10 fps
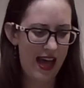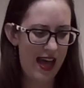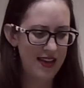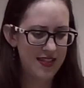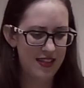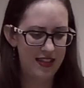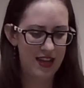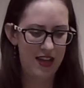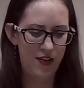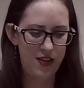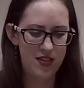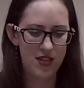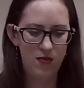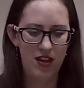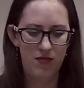Excellent. And you can
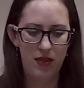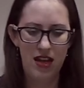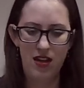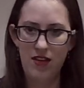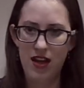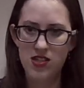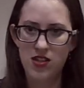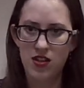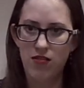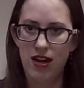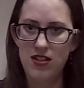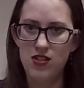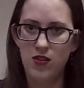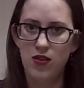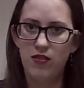see we have plenty of extra thread,
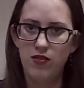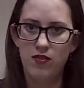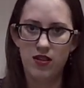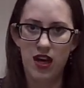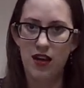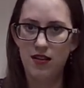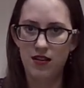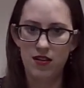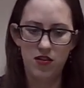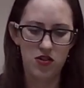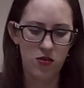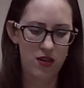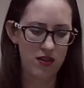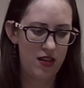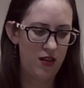so if you cut it a little
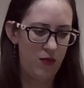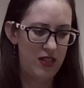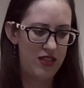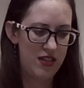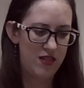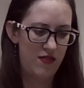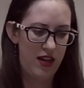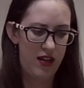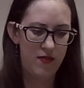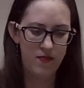shorter, then you'll be just fine.